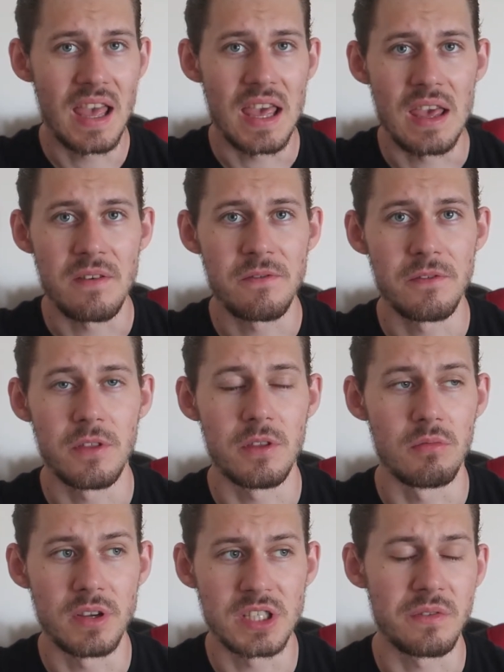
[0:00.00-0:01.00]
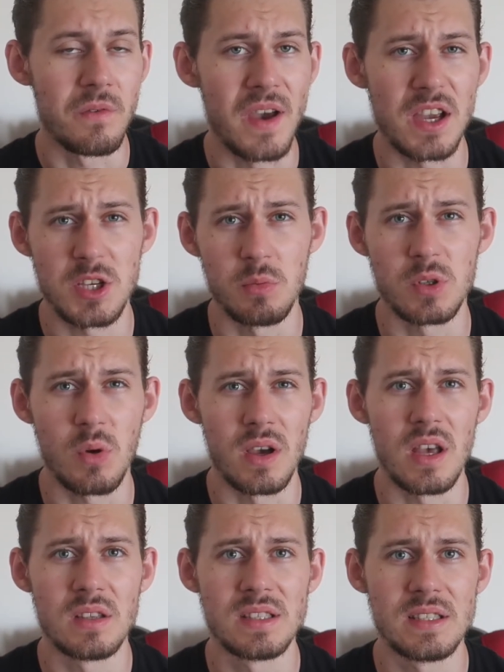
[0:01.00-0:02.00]
if the risk of infection was
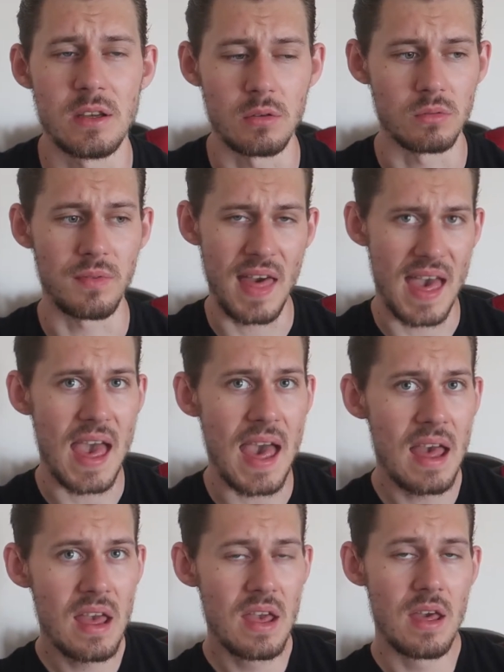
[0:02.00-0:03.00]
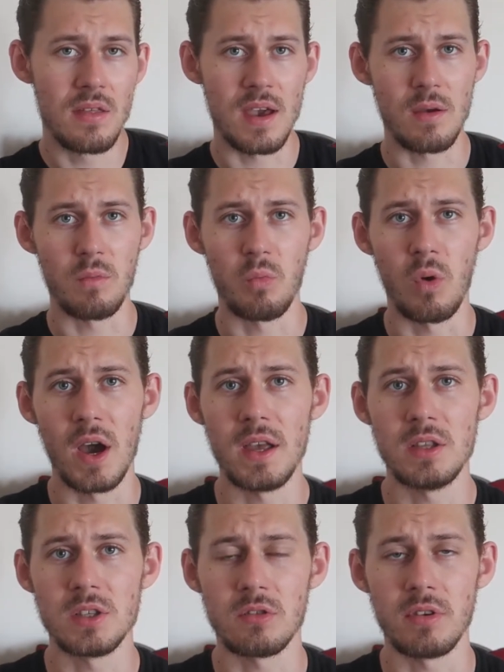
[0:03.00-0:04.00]
quite still there, then
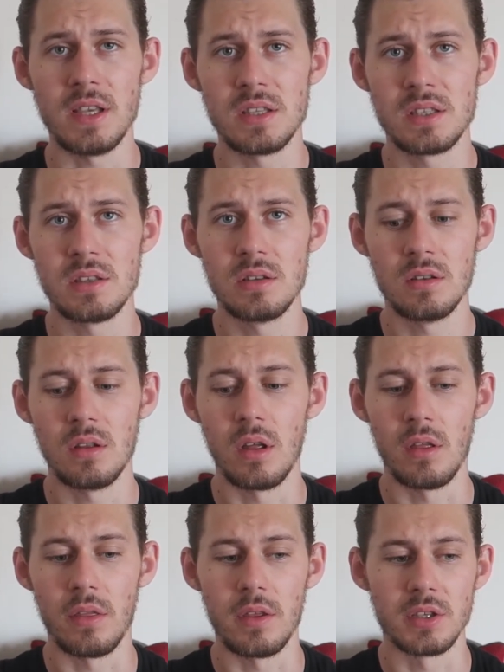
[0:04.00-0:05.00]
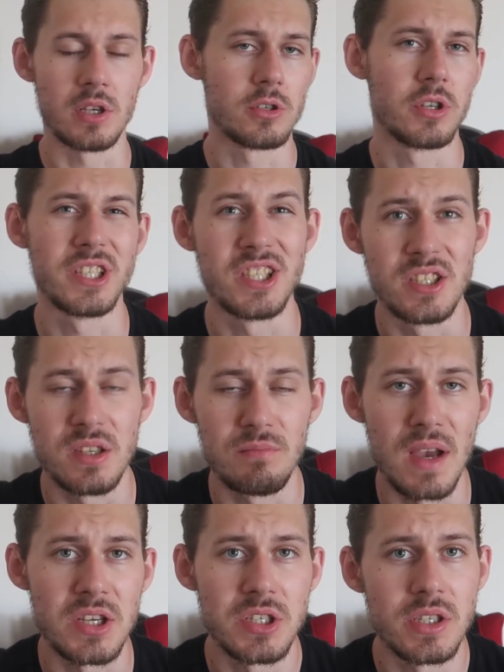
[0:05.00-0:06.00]
why decrease the social distancing
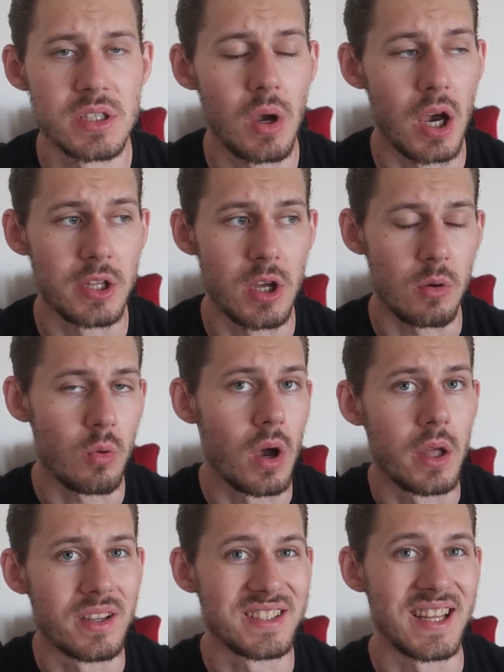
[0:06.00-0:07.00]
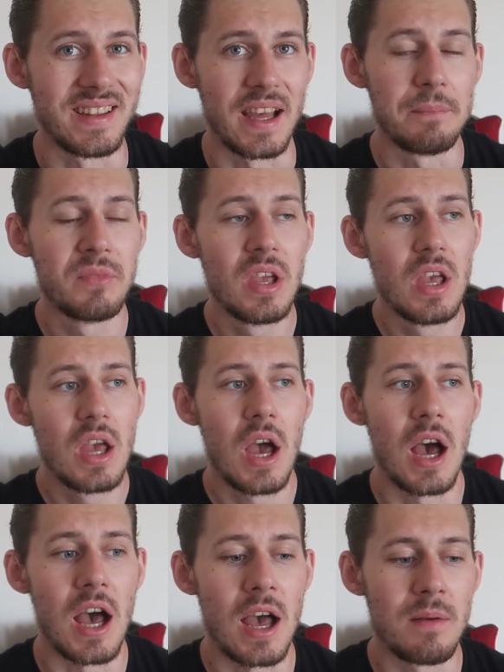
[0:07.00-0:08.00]
measures? I don't quite understand that.
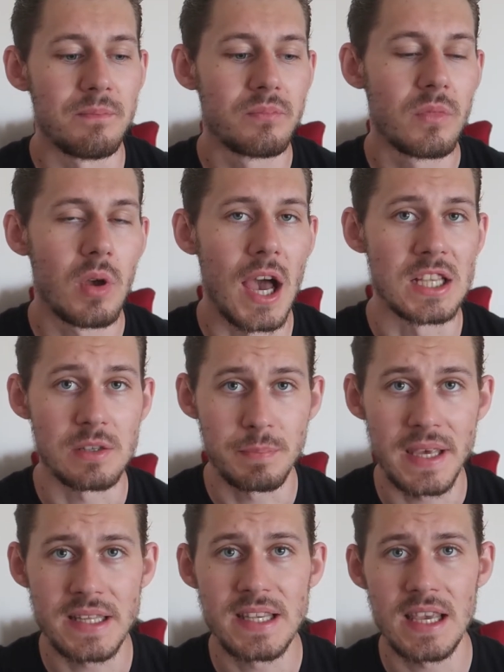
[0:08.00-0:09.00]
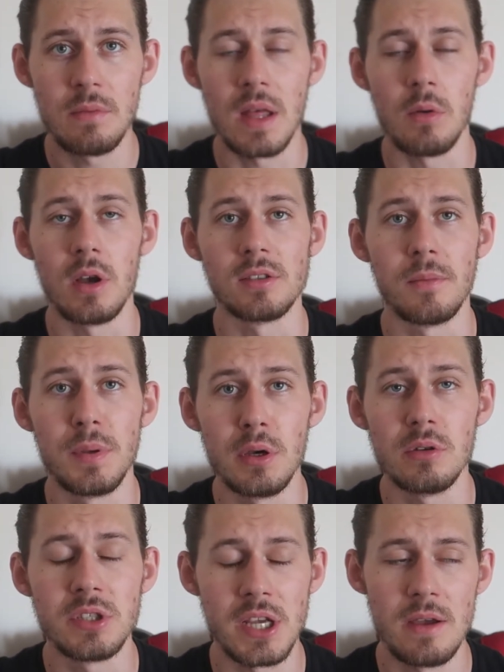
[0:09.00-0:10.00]
As a PT that works for
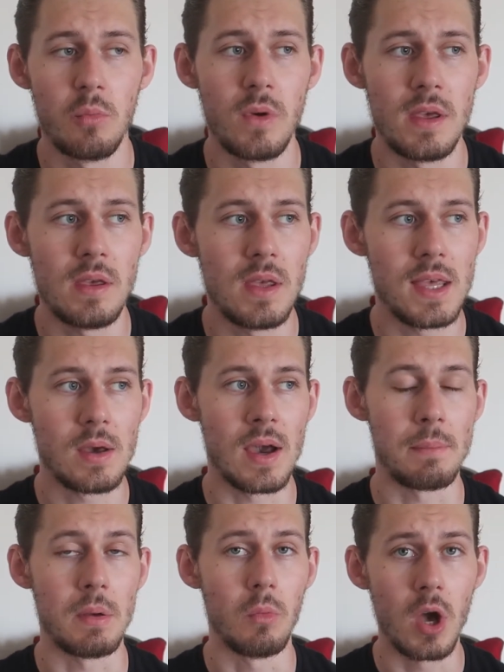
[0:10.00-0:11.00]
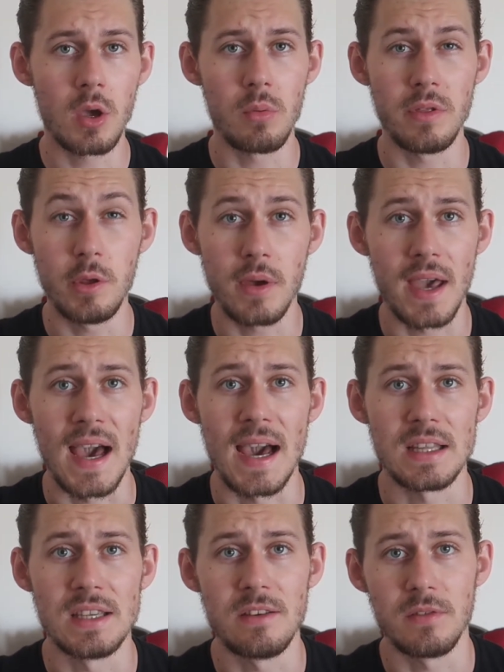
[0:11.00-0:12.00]
Pure Gym, we have been working with UK
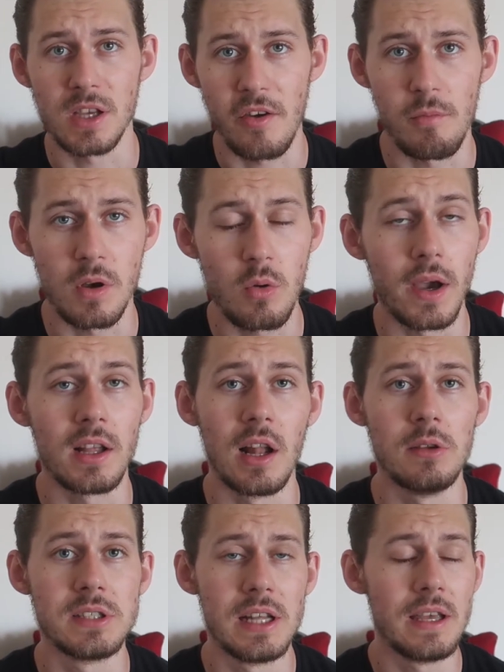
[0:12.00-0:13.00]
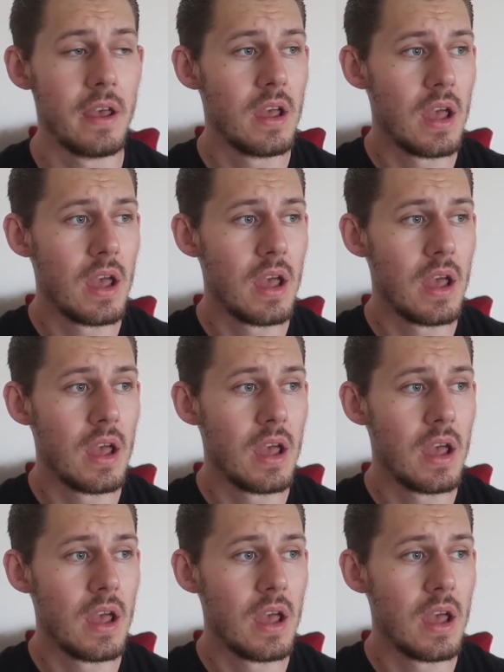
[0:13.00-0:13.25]
Active and the government quite closely,